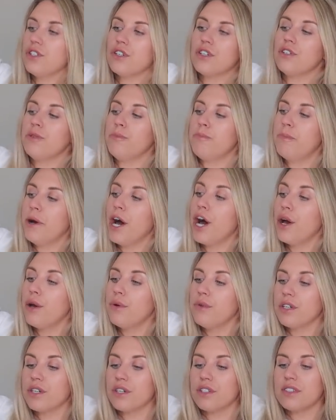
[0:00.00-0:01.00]
you could bow
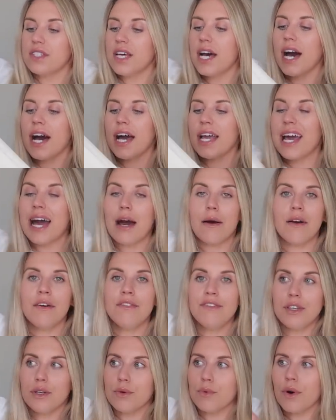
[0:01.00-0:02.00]
you could tie
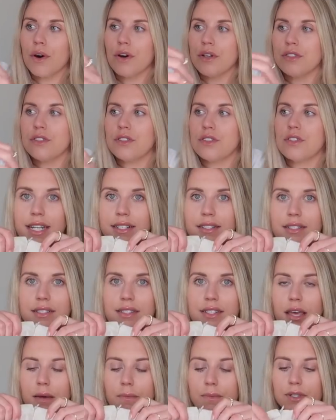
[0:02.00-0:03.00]
however you want hidden
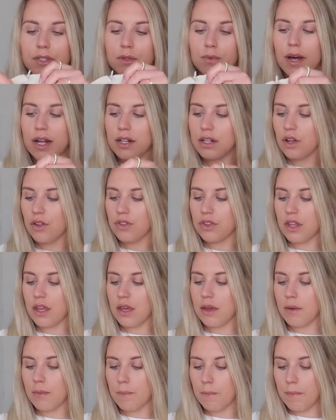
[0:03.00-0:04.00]
zip as well on
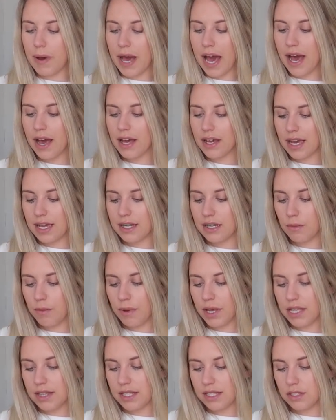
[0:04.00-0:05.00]
the back and I
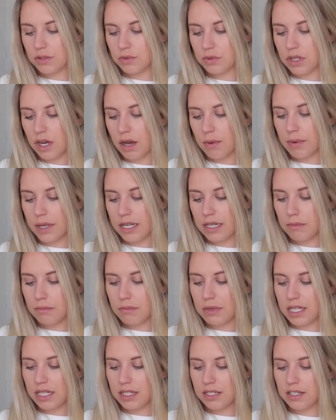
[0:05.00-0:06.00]
picked this one up in a
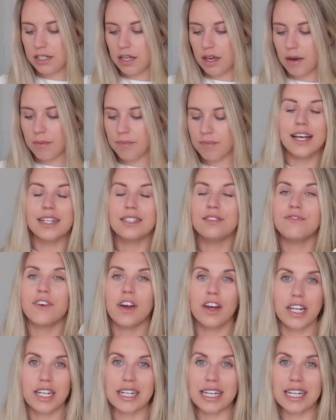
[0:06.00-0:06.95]
medium it's very